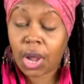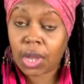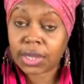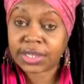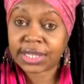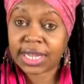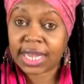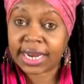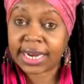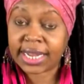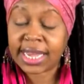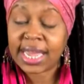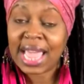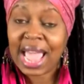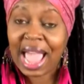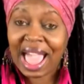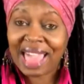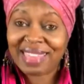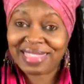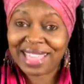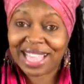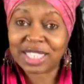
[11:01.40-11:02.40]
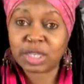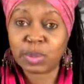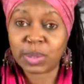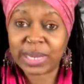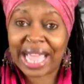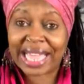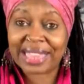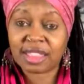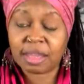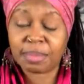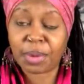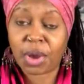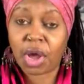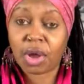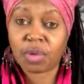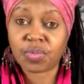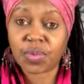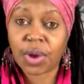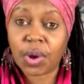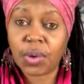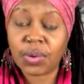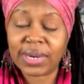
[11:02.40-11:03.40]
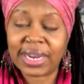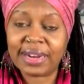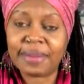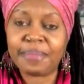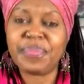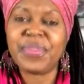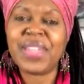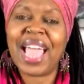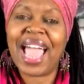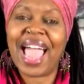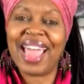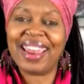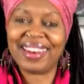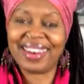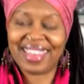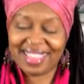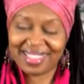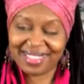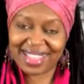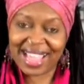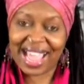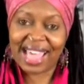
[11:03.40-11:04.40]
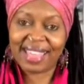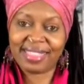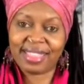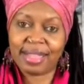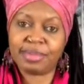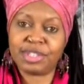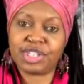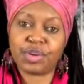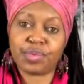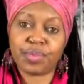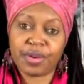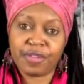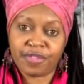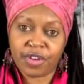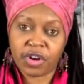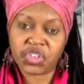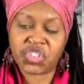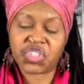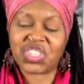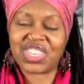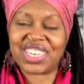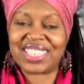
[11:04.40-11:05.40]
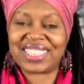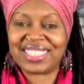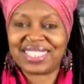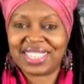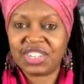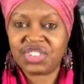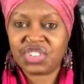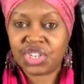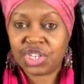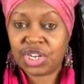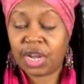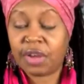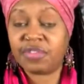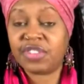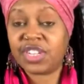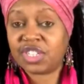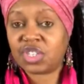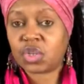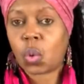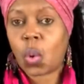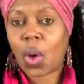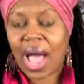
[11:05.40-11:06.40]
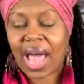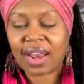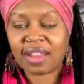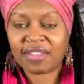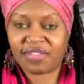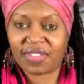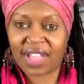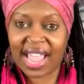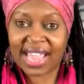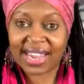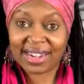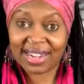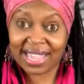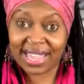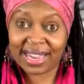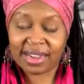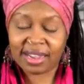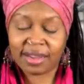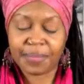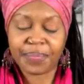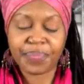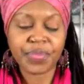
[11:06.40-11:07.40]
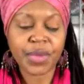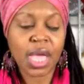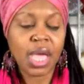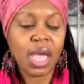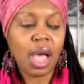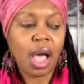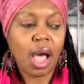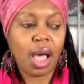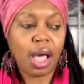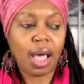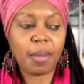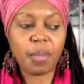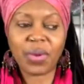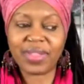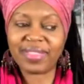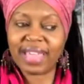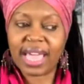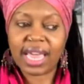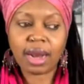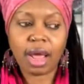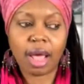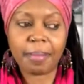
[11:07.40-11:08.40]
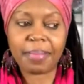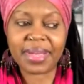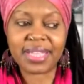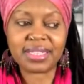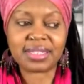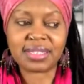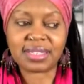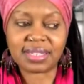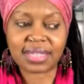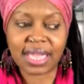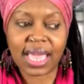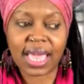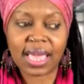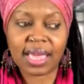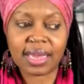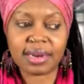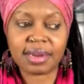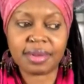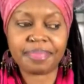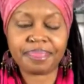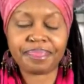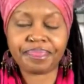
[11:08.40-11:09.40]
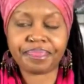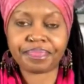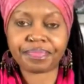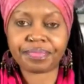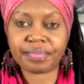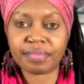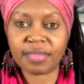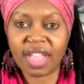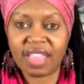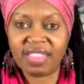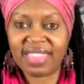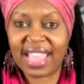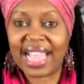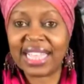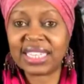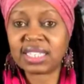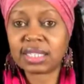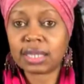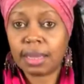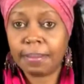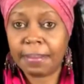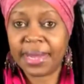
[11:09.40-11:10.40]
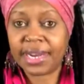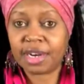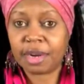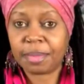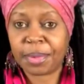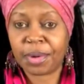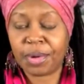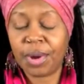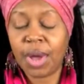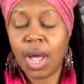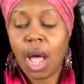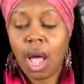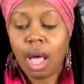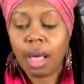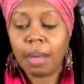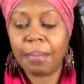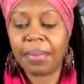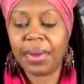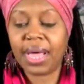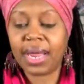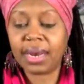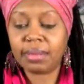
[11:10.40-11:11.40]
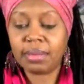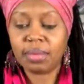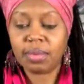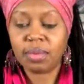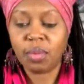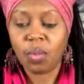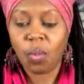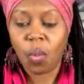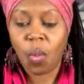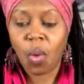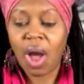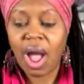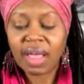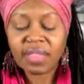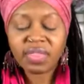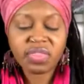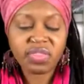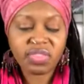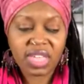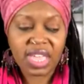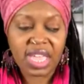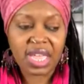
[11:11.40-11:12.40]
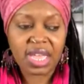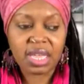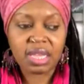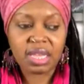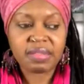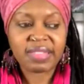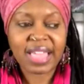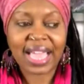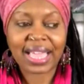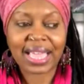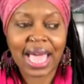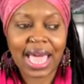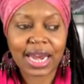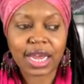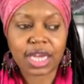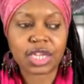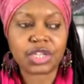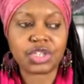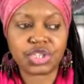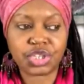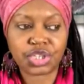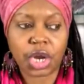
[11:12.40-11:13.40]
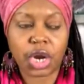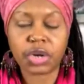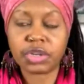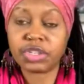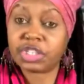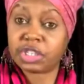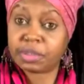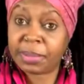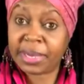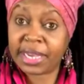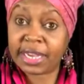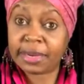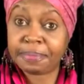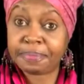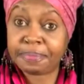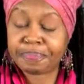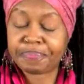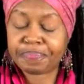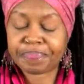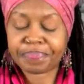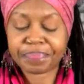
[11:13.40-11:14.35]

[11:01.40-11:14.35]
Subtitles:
calls, honey. And that's what got the ball rolling and then got them to reverse the decision of disqualifying Lady. With that all being said, that's commendable. But one thing that kind of concerns me